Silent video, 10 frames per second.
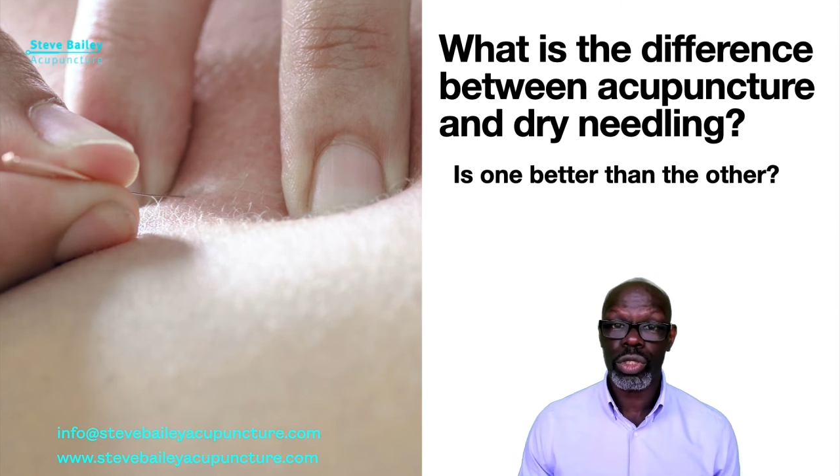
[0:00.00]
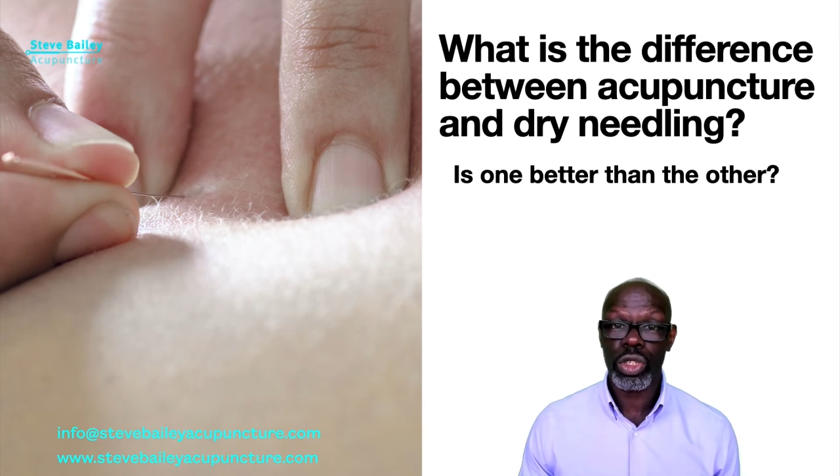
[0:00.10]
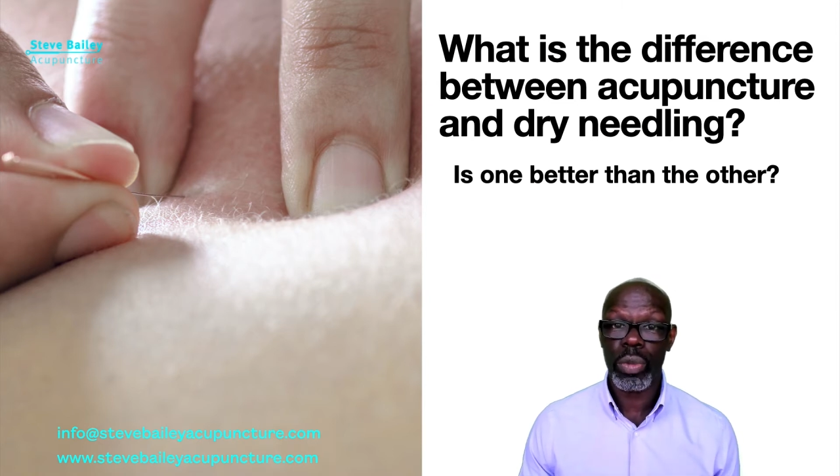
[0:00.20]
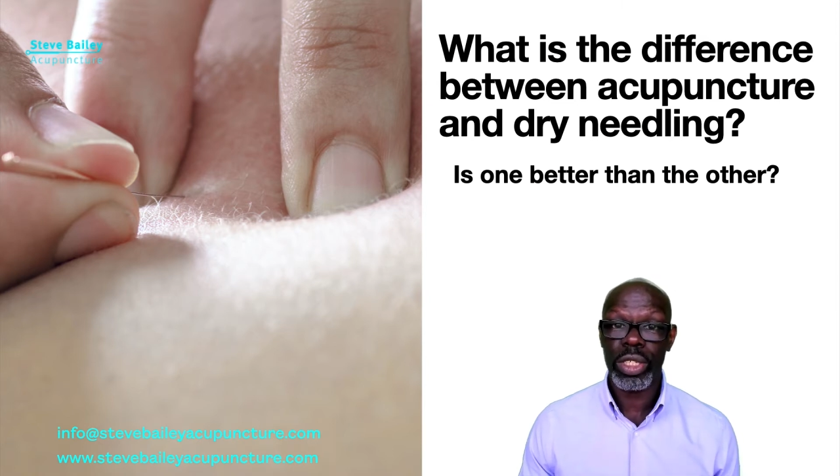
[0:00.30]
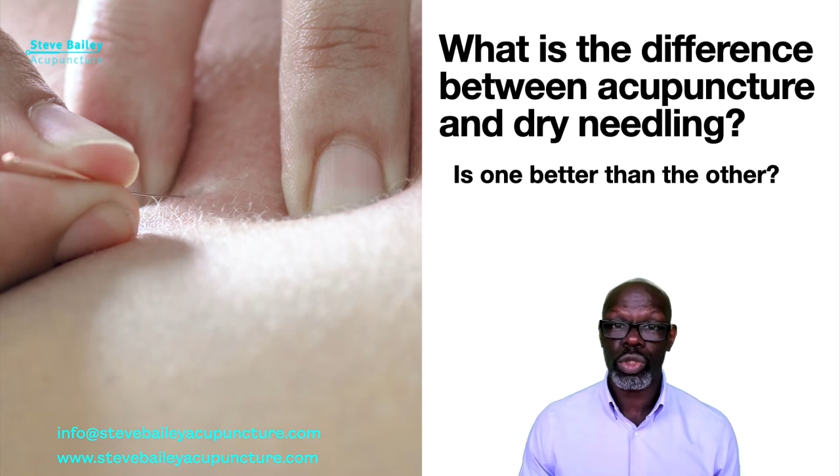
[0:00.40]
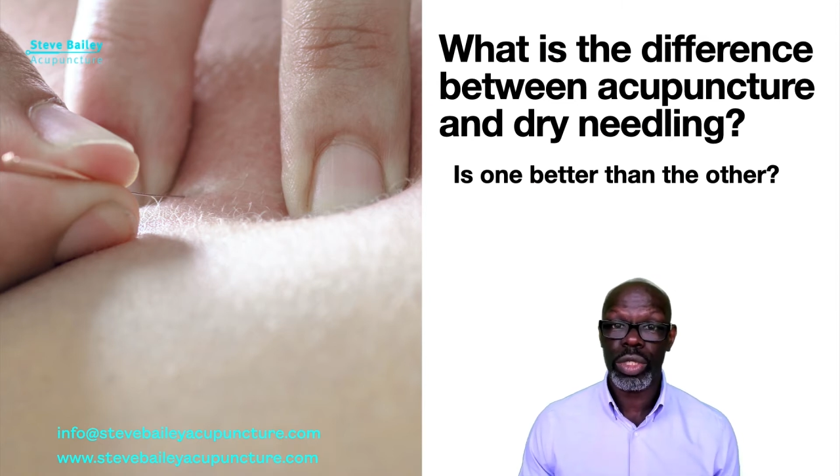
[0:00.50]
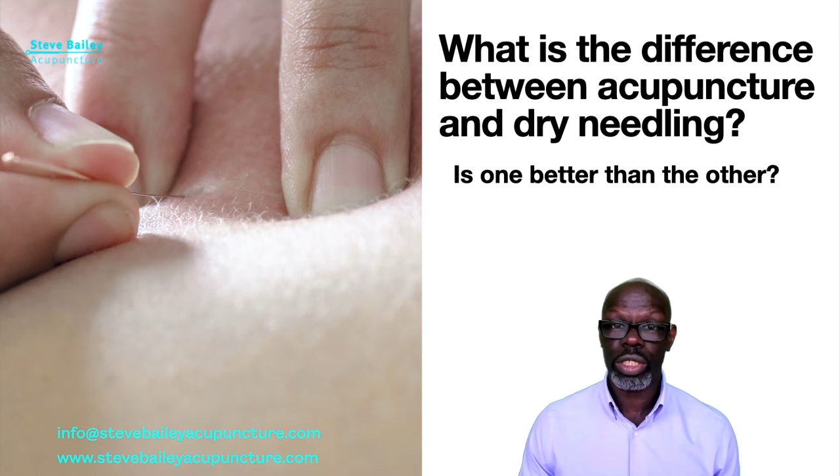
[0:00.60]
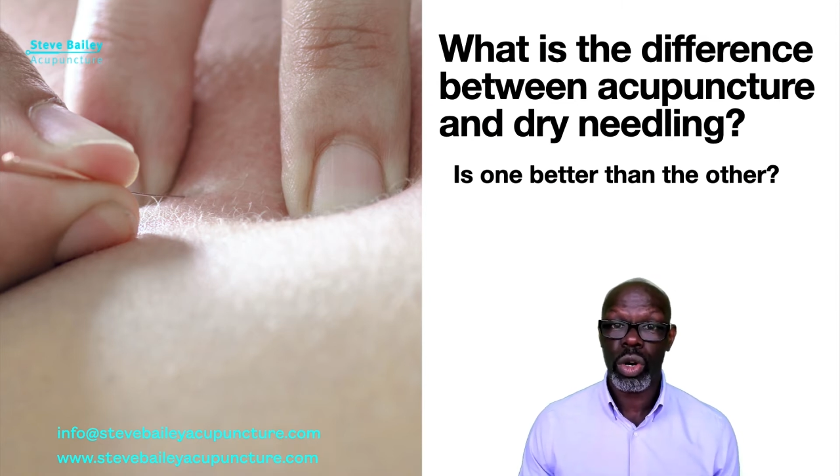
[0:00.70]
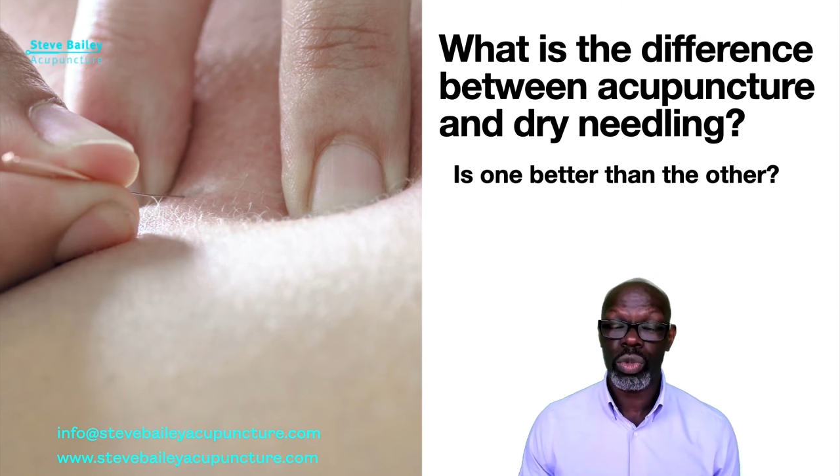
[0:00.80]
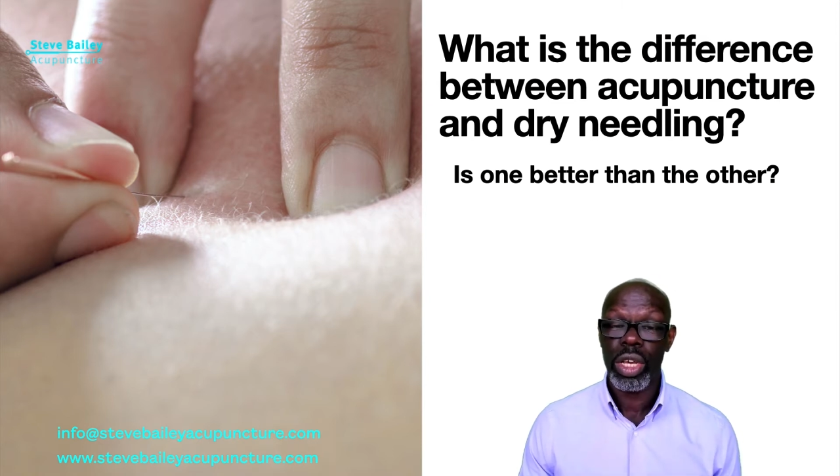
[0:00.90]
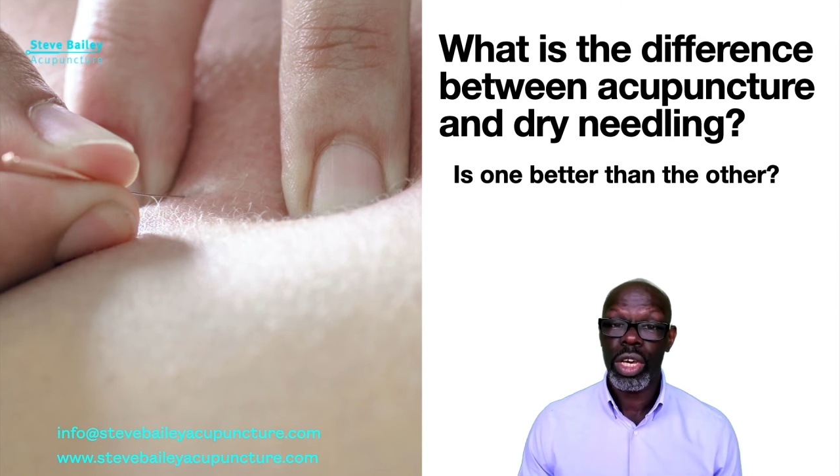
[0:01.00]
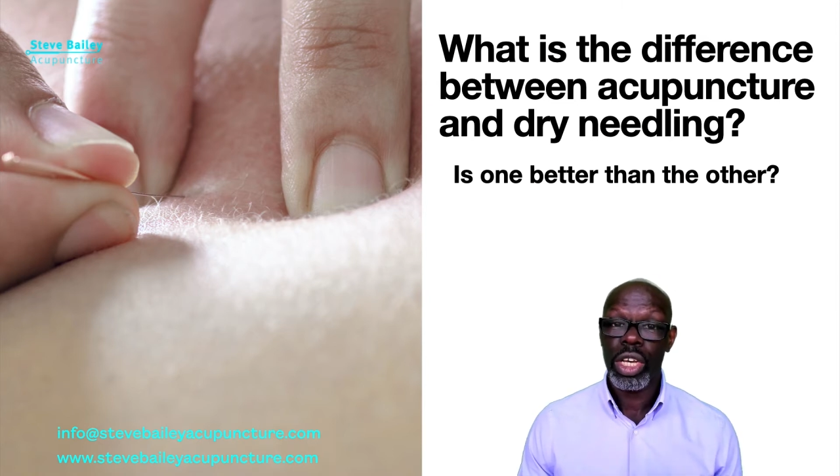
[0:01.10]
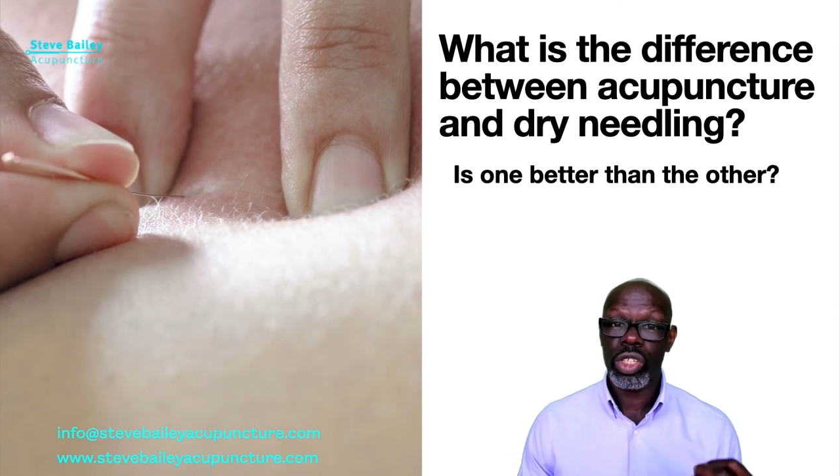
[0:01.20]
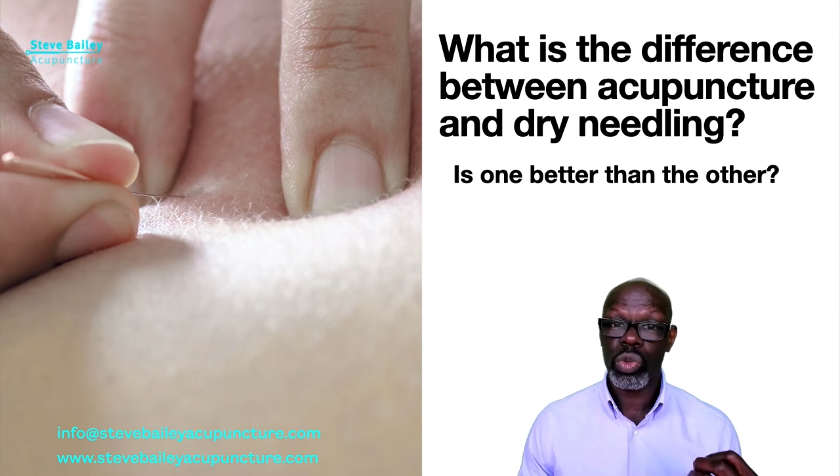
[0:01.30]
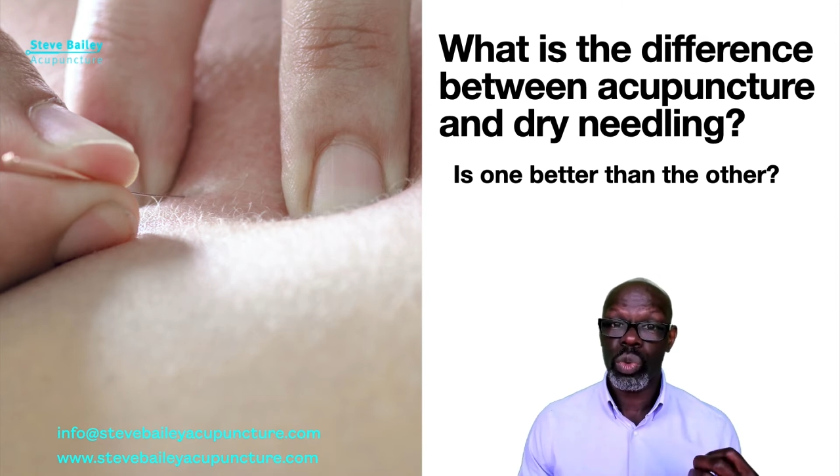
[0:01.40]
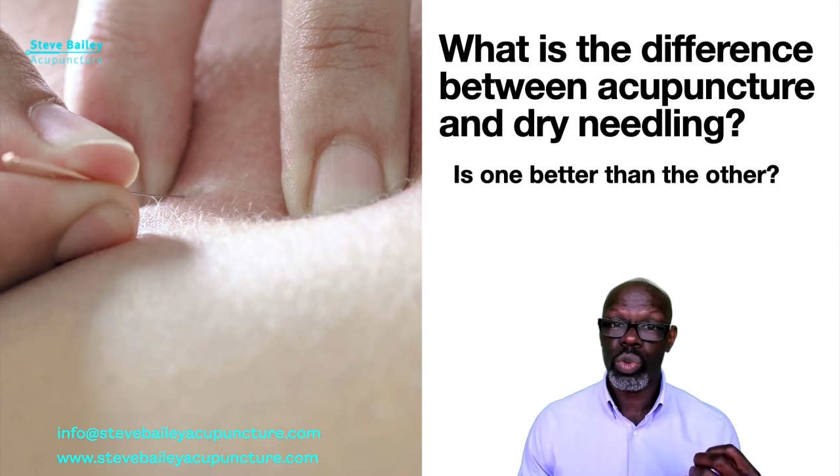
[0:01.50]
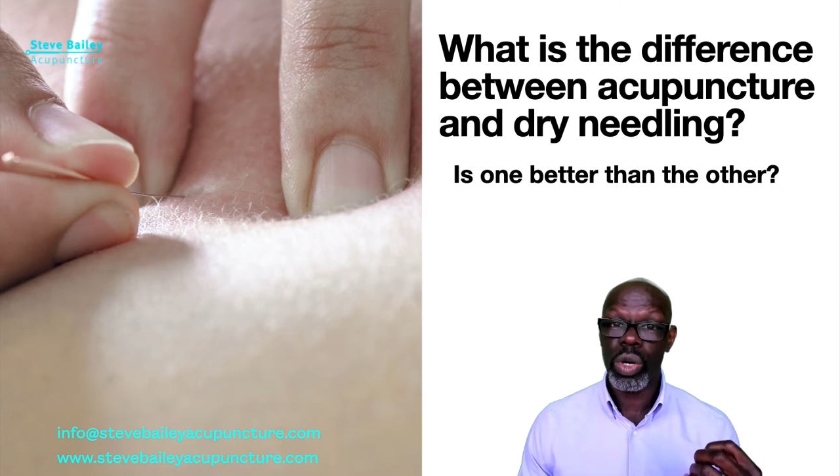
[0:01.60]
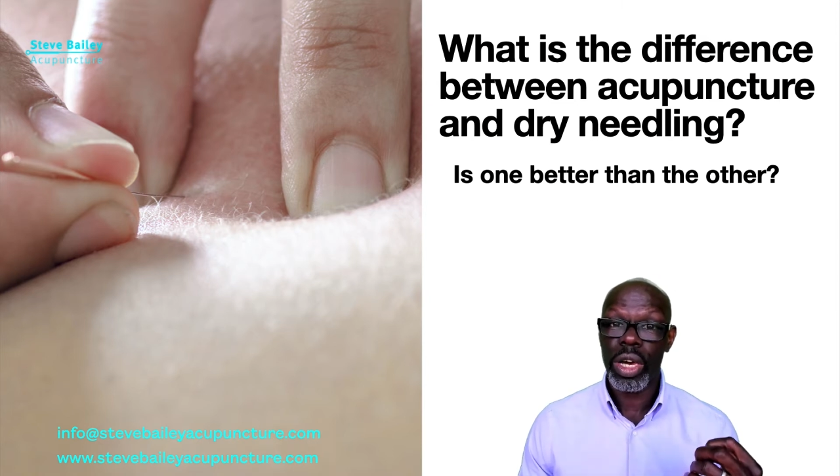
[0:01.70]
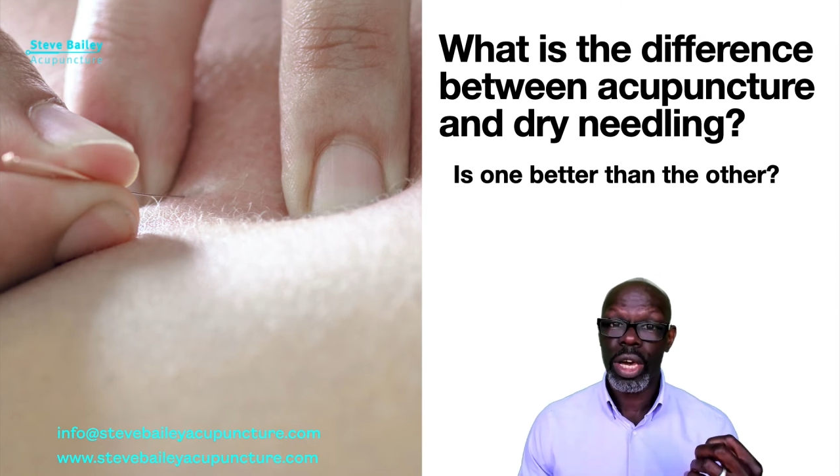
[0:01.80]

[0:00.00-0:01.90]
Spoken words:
to come into its own to